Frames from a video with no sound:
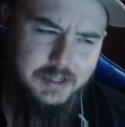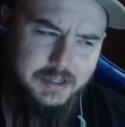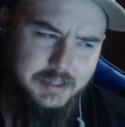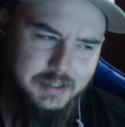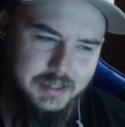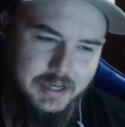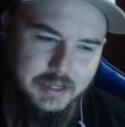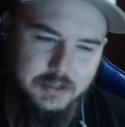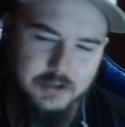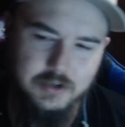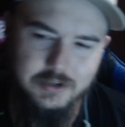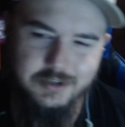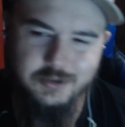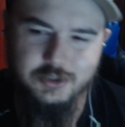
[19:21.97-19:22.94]
yeah, you,
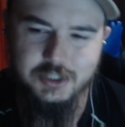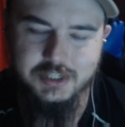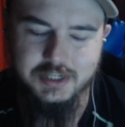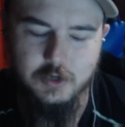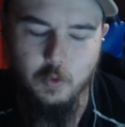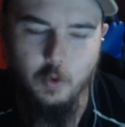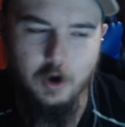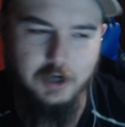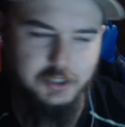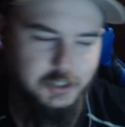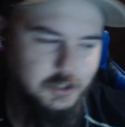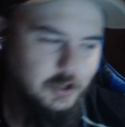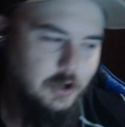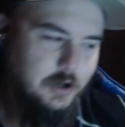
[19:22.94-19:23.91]
you just need to watch
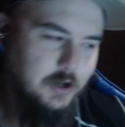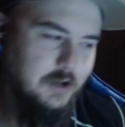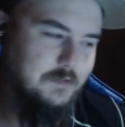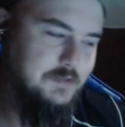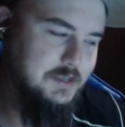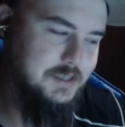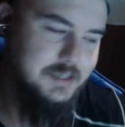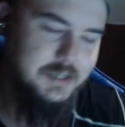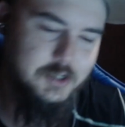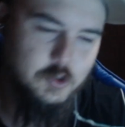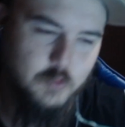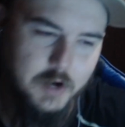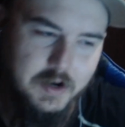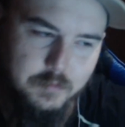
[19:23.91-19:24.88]
it long enough to see its
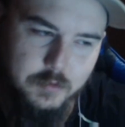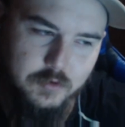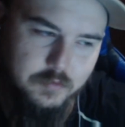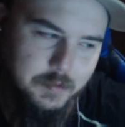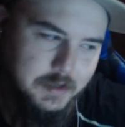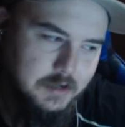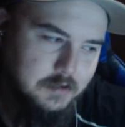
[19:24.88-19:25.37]
rate of movement.